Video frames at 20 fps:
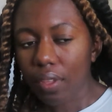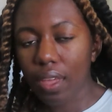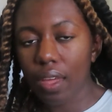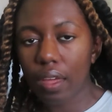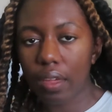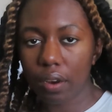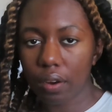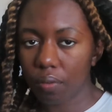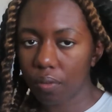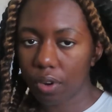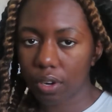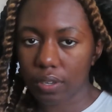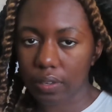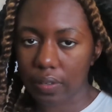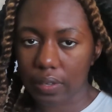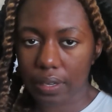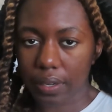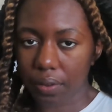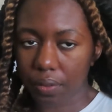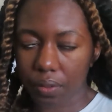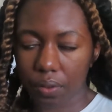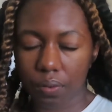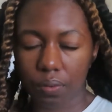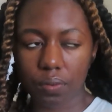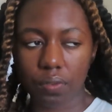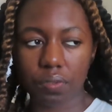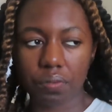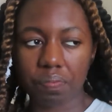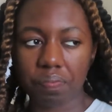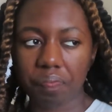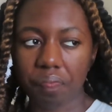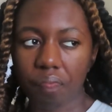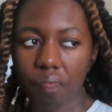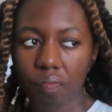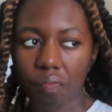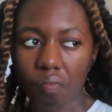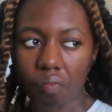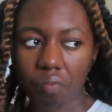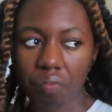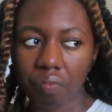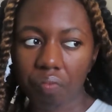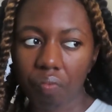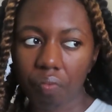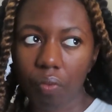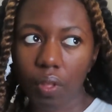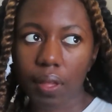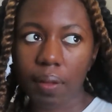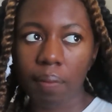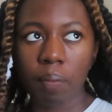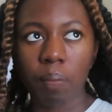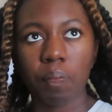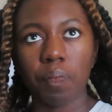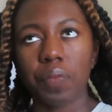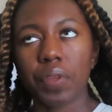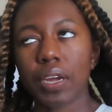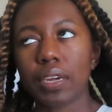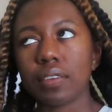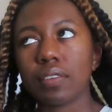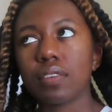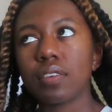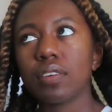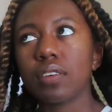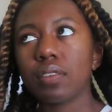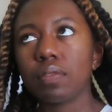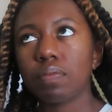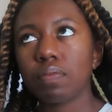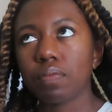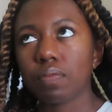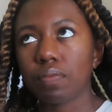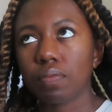I didn't want to take out loans. I didn't.